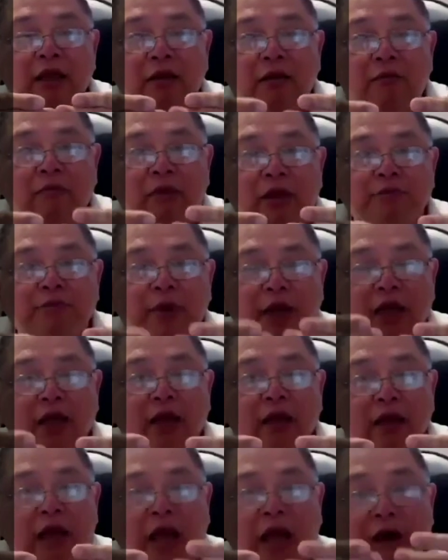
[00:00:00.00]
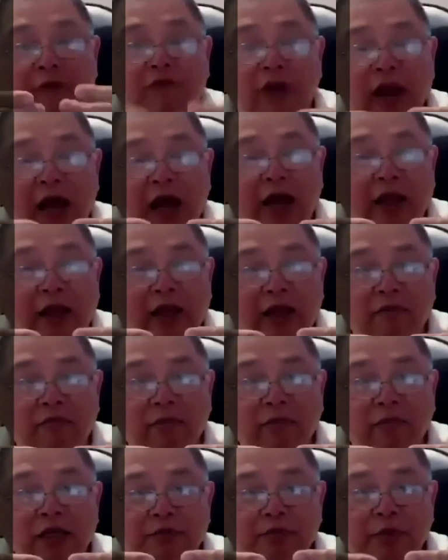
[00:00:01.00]
half line,
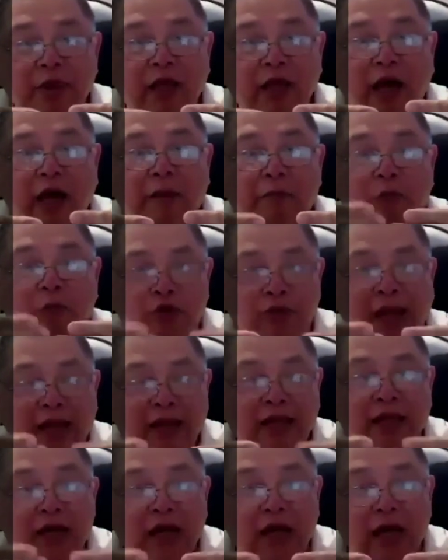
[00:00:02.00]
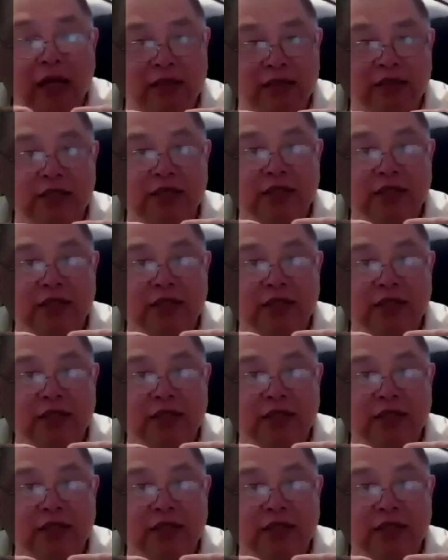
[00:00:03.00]
must be protecting us, you